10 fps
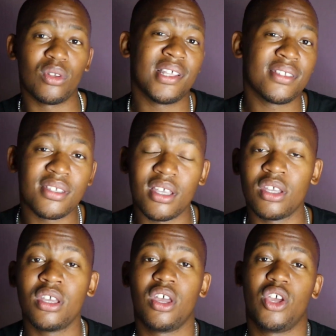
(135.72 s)
Let's
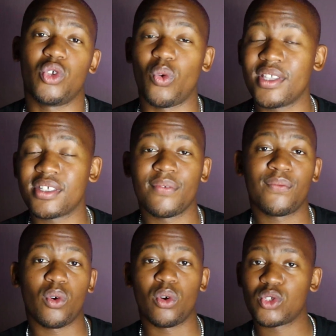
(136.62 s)
say you're waiting
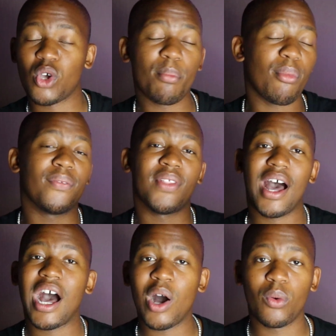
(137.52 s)
for top of
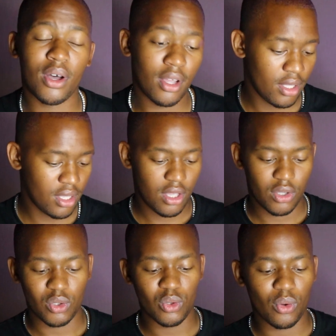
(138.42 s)
the hour.
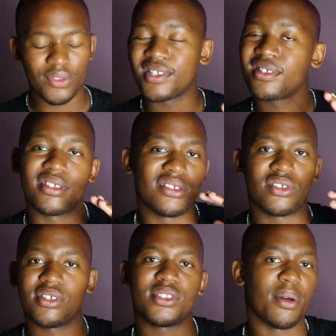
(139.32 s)
This is
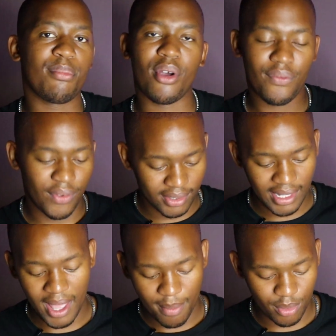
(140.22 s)
just a perfect
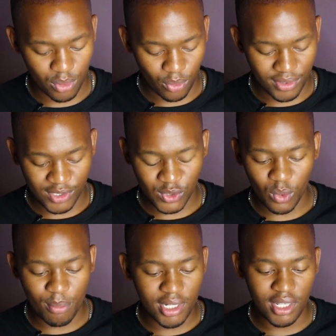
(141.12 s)
app. There's
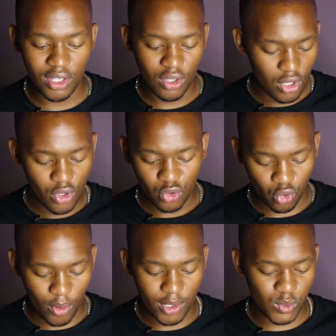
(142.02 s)
so many
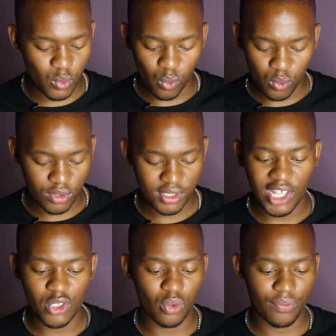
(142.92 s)
drawing tools
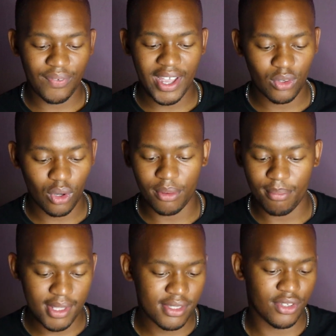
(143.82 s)
that you'll find on
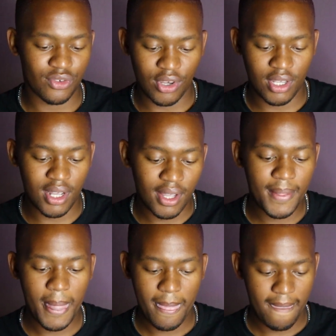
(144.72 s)
MetaTrader,
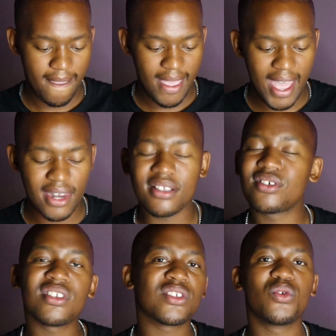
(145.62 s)
and
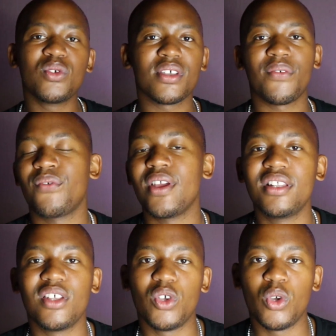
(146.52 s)
it's just user
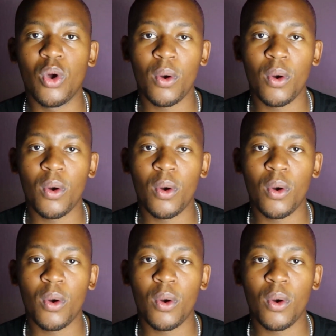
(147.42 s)
friendly.